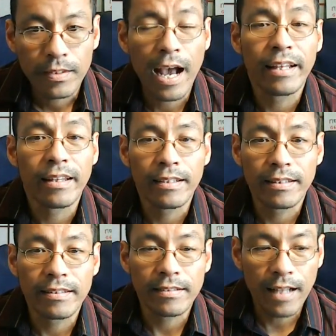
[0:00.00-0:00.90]
I
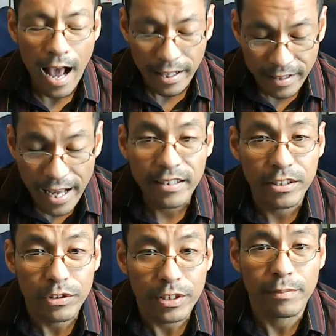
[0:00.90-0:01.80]
thank the
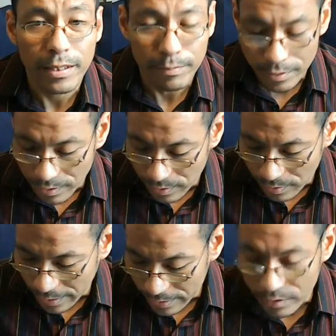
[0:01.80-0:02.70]
chosen people.
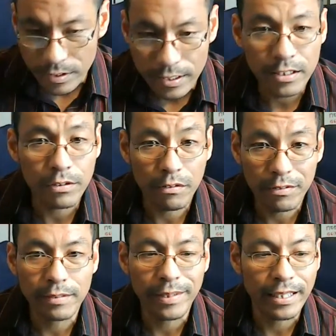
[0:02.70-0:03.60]
Yeshua
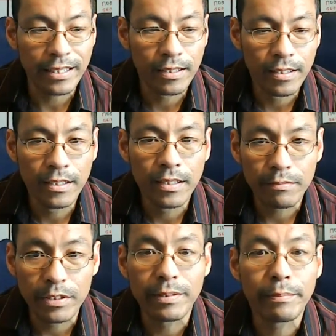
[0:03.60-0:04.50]
would be
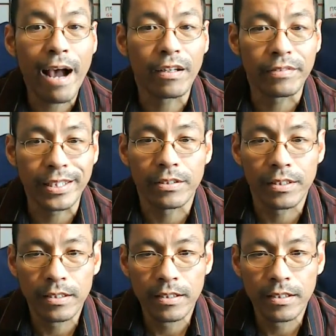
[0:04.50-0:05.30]
proud of you.